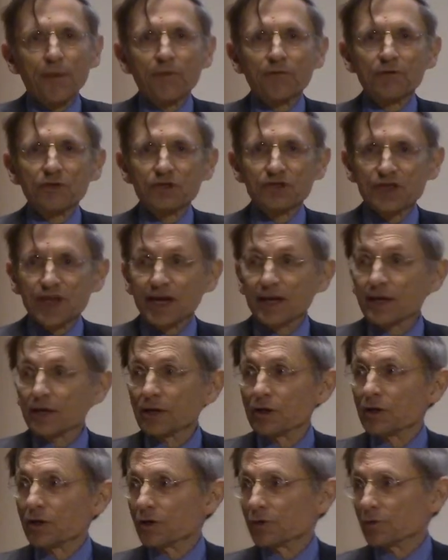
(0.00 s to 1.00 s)
The
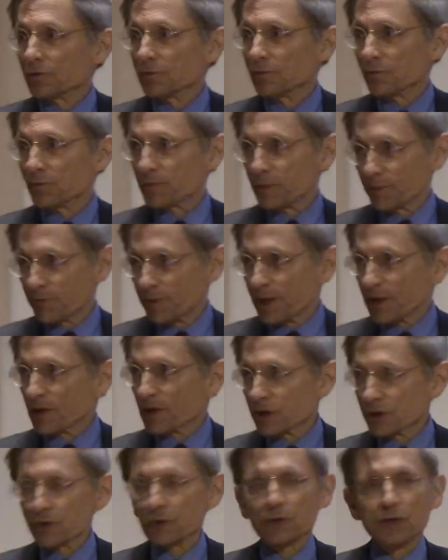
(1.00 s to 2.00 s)
second
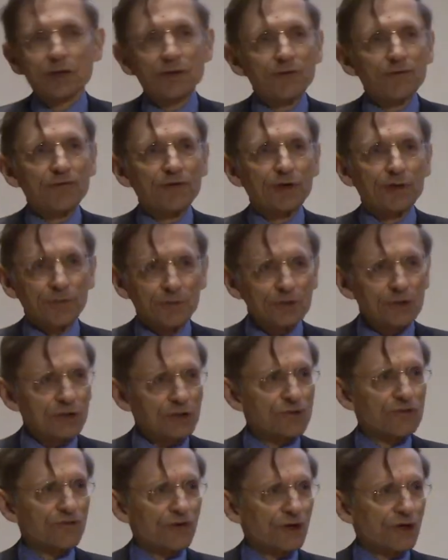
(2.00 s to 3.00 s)
preparatory thing, this
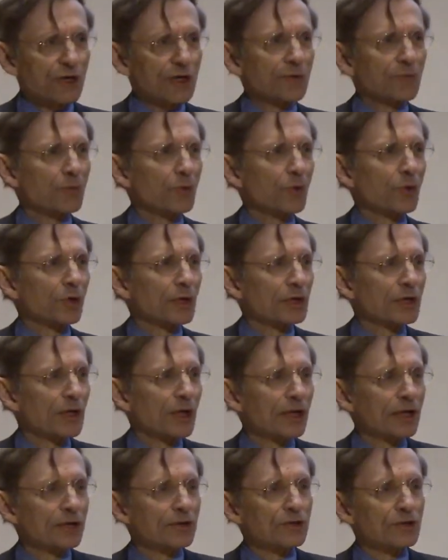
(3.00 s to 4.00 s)
is very
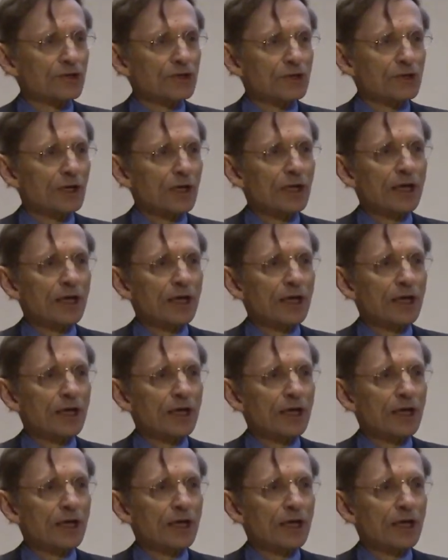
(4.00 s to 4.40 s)
important, is